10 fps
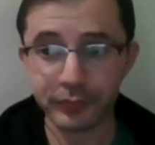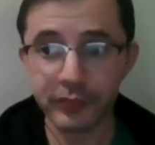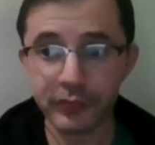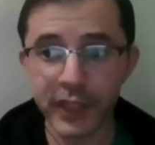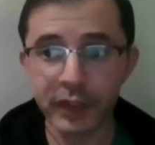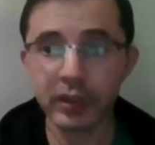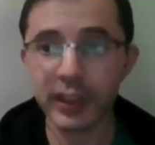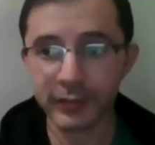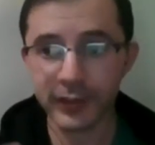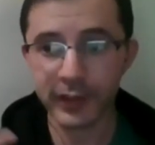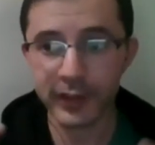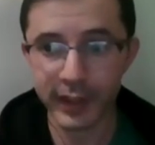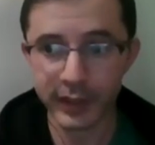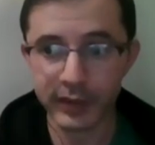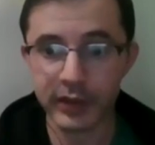And only after
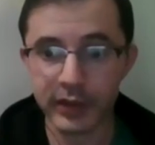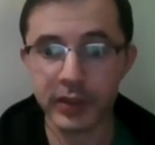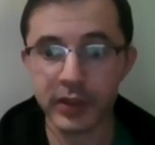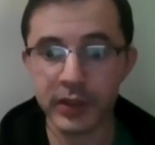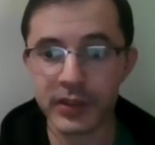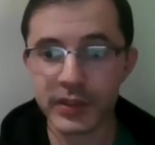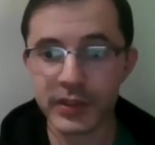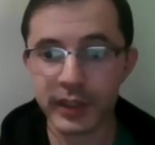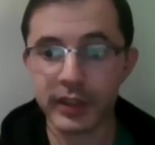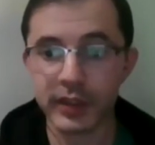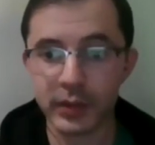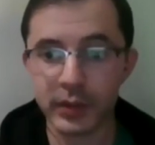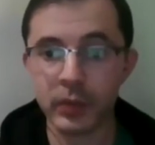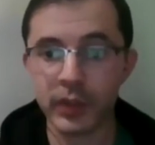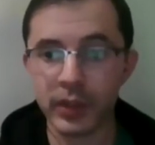that you start,
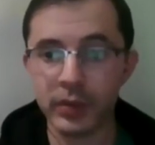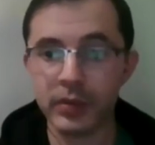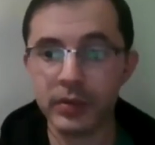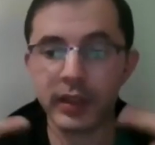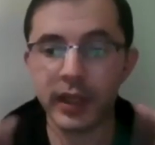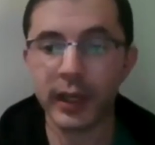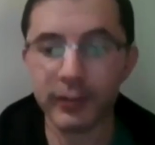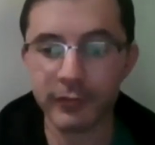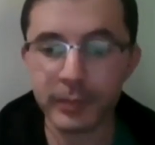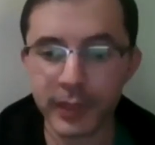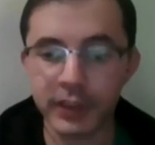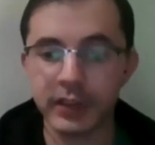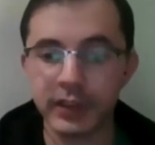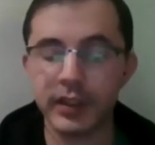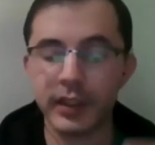when you have the
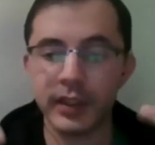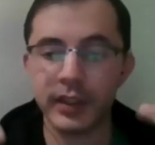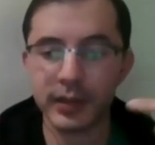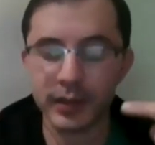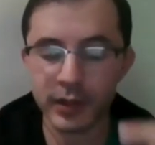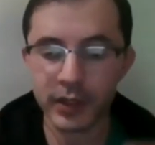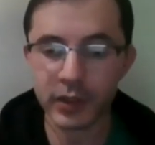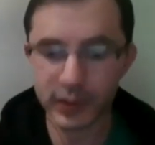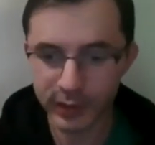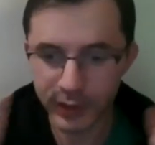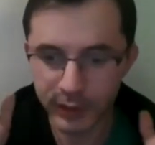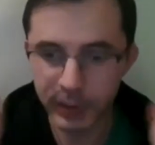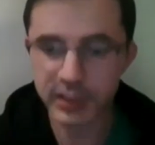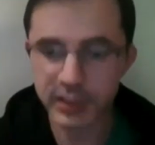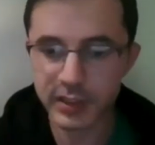patient and the
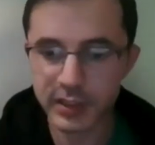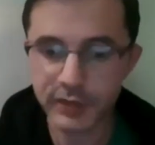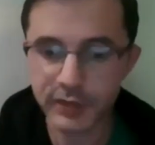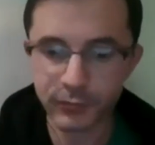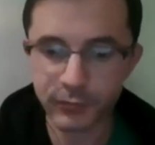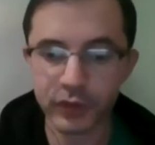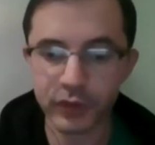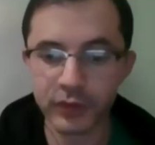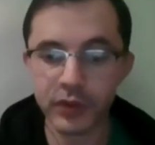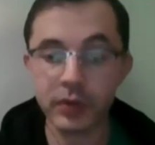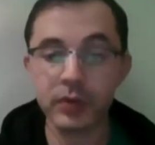patient is in front of you,